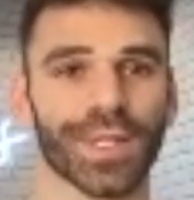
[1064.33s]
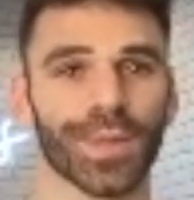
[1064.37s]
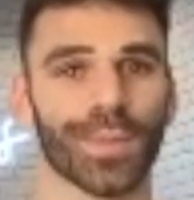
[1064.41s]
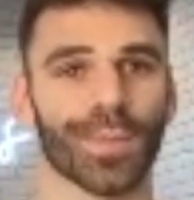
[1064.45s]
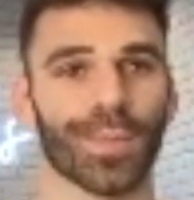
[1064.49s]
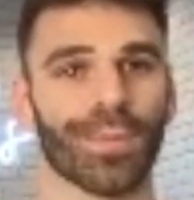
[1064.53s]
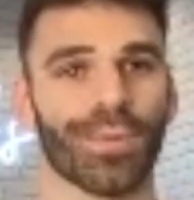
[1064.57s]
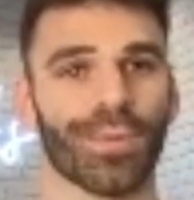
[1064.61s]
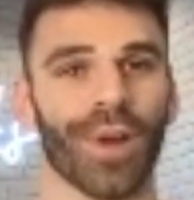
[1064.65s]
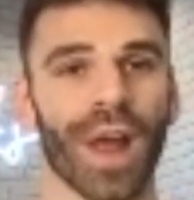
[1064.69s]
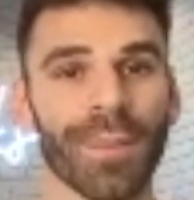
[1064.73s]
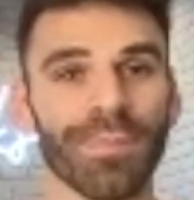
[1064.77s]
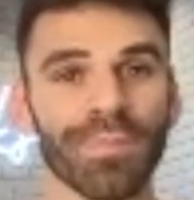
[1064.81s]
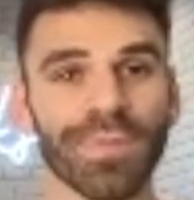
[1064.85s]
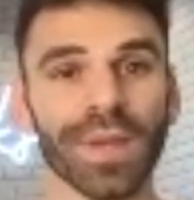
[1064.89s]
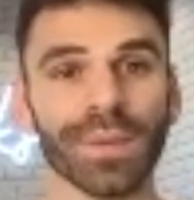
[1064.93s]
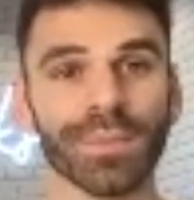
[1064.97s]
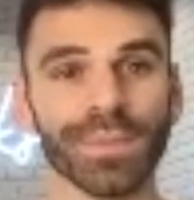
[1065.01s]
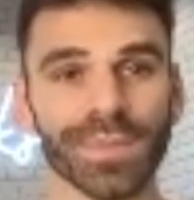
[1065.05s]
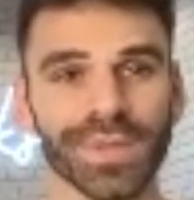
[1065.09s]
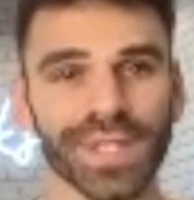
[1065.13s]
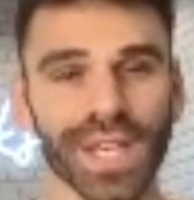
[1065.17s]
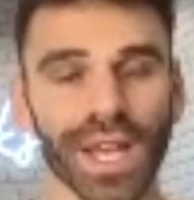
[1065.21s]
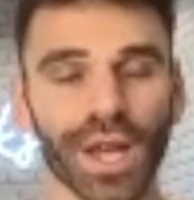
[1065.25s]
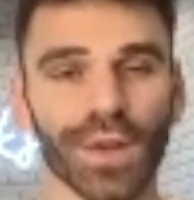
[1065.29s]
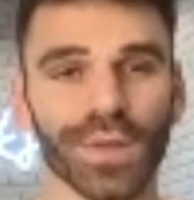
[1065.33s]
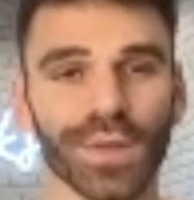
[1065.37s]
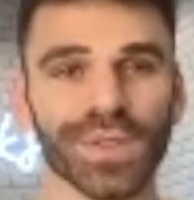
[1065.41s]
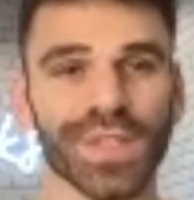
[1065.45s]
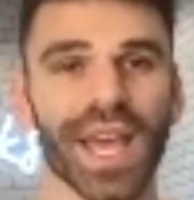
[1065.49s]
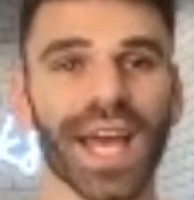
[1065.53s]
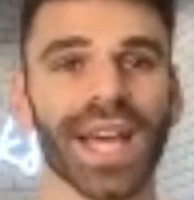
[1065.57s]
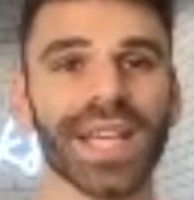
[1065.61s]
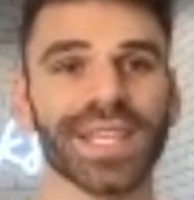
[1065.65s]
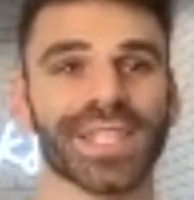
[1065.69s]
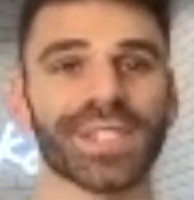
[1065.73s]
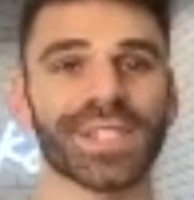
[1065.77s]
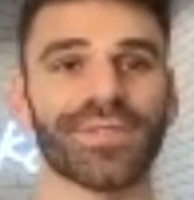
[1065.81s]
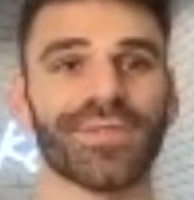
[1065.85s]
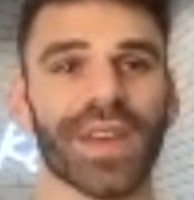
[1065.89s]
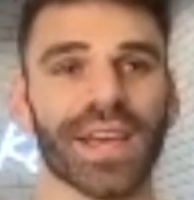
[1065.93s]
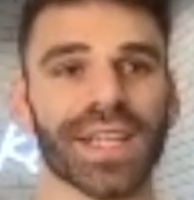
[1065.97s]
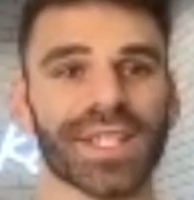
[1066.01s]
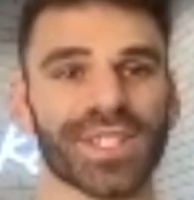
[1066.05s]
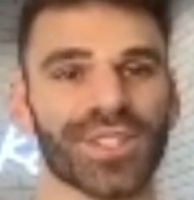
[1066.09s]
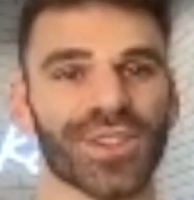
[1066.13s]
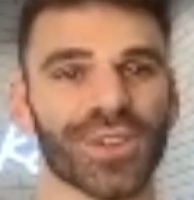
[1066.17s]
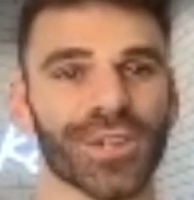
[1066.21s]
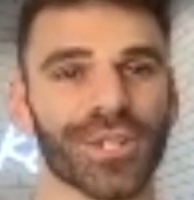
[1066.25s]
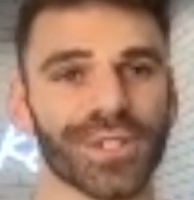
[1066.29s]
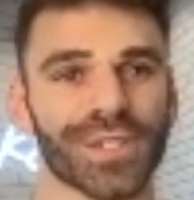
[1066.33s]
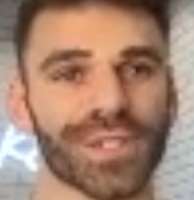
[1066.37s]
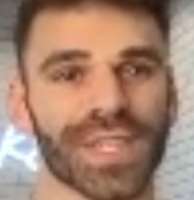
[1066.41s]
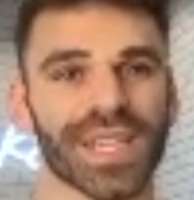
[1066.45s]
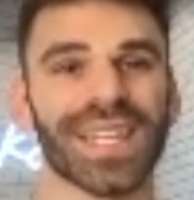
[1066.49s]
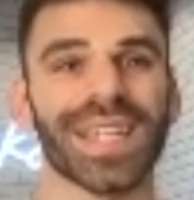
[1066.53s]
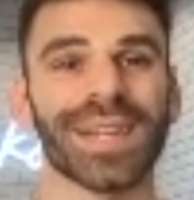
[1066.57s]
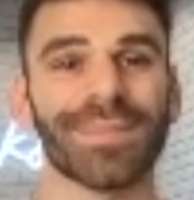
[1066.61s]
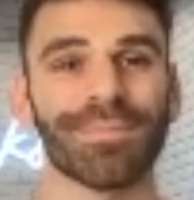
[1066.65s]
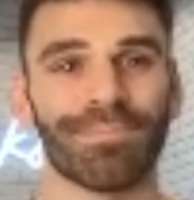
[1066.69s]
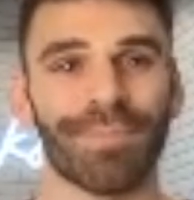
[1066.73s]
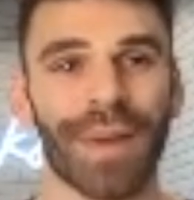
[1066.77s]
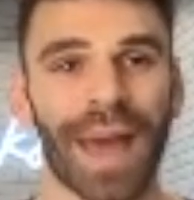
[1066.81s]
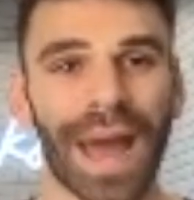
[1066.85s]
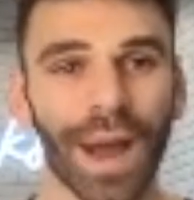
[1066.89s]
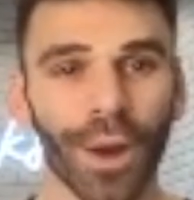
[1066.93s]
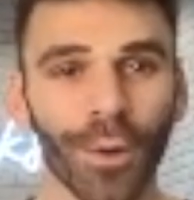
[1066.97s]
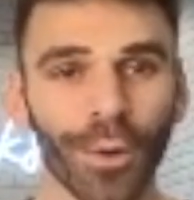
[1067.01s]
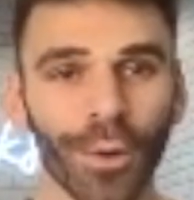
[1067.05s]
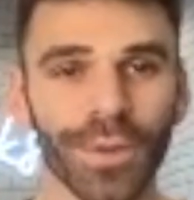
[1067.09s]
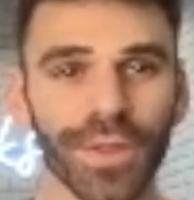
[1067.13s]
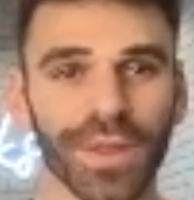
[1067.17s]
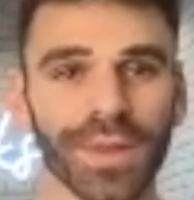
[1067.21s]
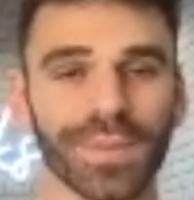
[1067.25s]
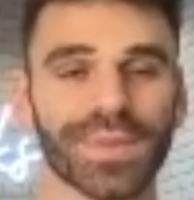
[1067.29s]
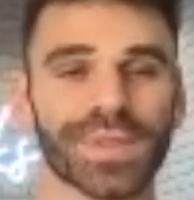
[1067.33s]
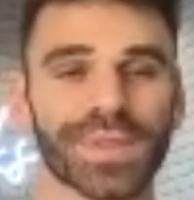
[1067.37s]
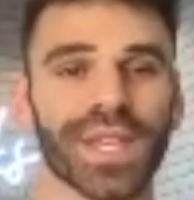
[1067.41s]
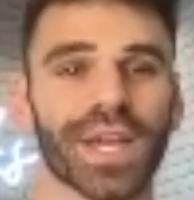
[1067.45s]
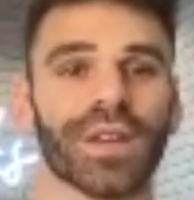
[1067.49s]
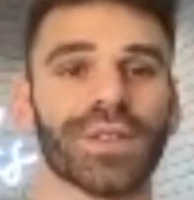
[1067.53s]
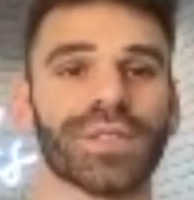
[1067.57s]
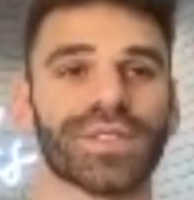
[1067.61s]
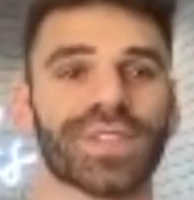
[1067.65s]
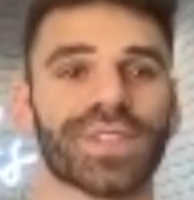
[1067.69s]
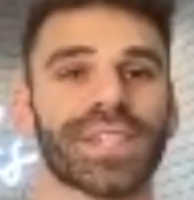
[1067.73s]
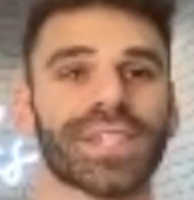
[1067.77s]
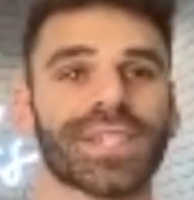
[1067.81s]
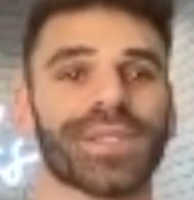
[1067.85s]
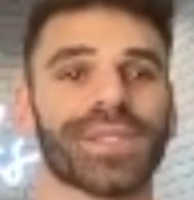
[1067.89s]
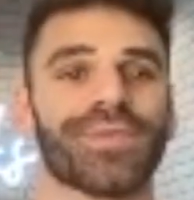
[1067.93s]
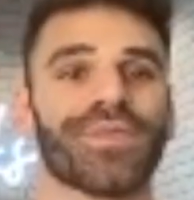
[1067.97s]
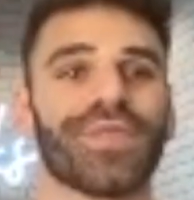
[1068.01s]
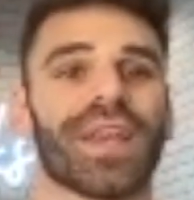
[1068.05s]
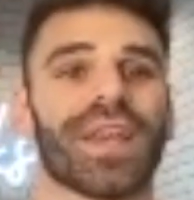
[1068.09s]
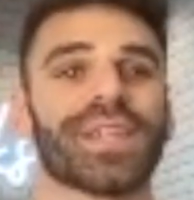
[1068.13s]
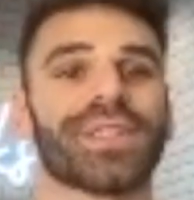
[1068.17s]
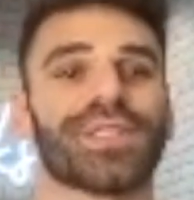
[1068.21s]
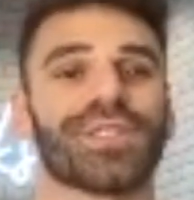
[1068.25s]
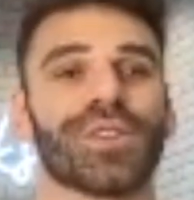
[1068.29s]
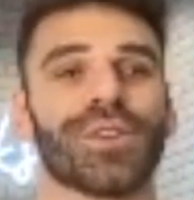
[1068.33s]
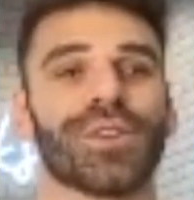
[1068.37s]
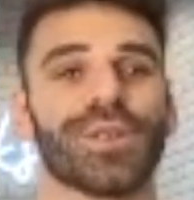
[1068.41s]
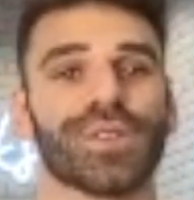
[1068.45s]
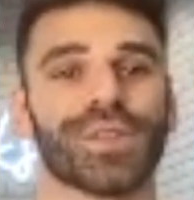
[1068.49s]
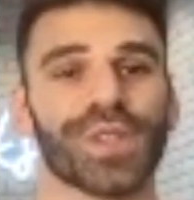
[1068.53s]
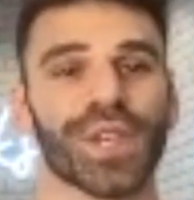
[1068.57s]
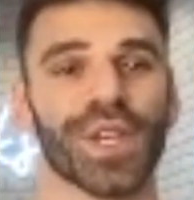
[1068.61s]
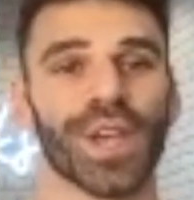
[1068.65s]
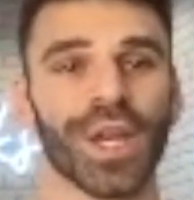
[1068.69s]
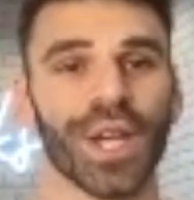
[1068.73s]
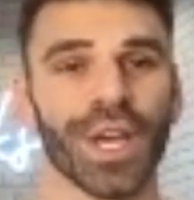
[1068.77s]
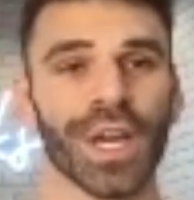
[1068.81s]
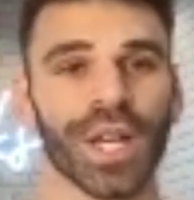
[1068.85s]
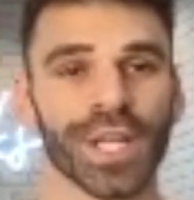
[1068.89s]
to prep themselves as investors and empower themselves as investors.